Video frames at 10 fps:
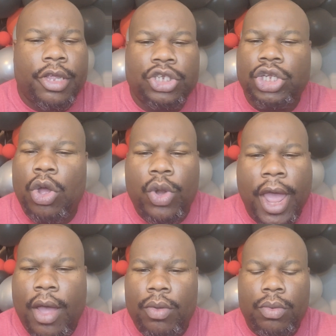showed
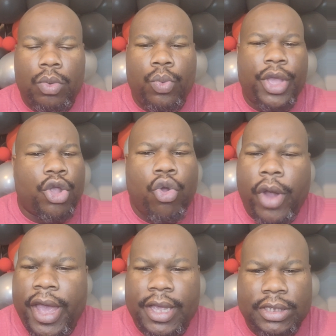out, went
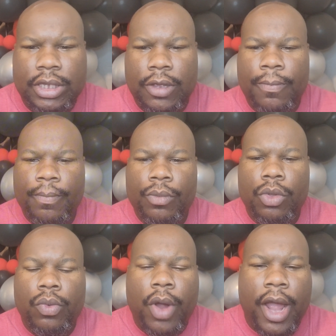crazy,
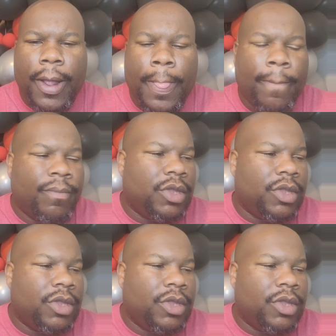right?